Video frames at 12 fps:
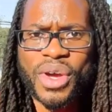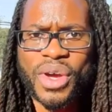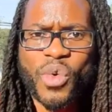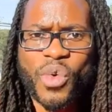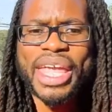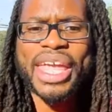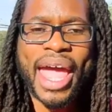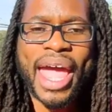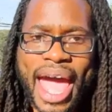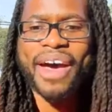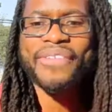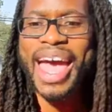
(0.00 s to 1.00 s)
We
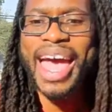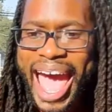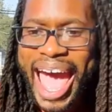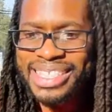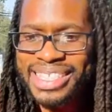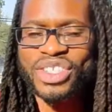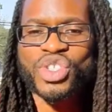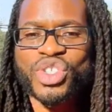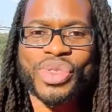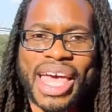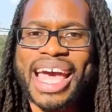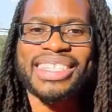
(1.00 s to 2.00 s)
have access to
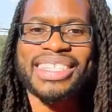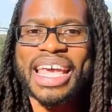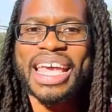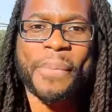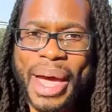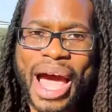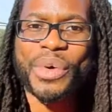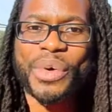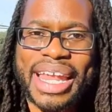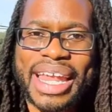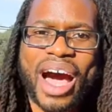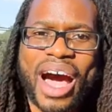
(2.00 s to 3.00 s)
that same power
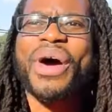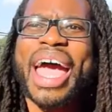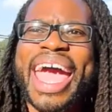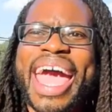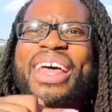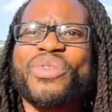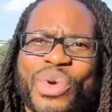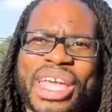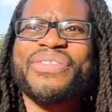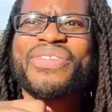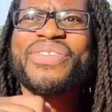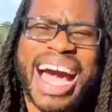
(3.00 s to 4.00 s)
now, and
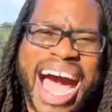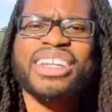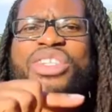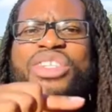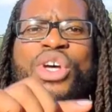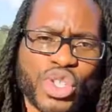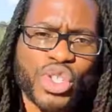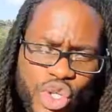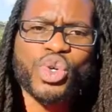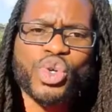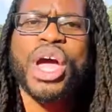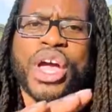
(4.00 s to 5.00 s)
we've got
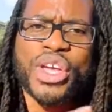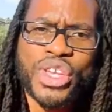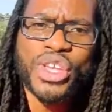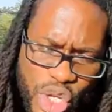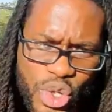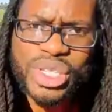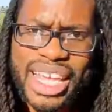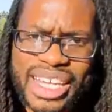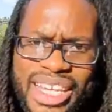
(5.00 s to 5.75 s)
to use it.